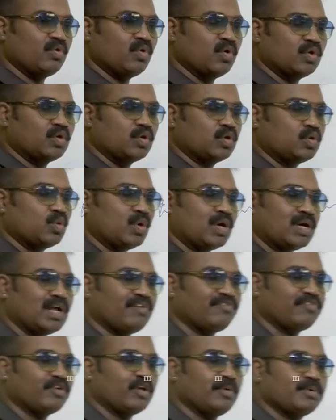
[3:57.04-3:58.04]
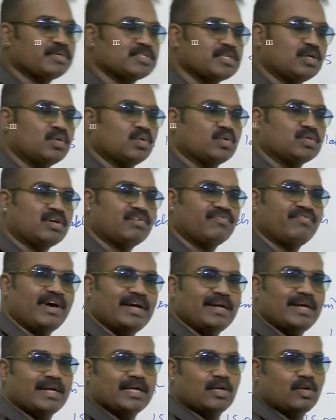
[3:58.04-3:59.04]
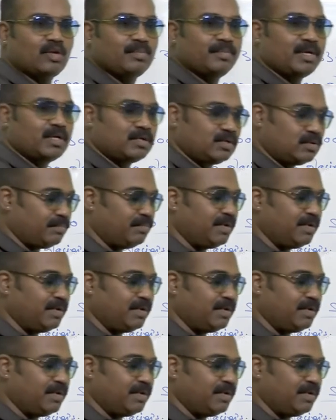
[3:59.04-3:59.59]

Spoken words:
go to 2.5 kilometers or 2500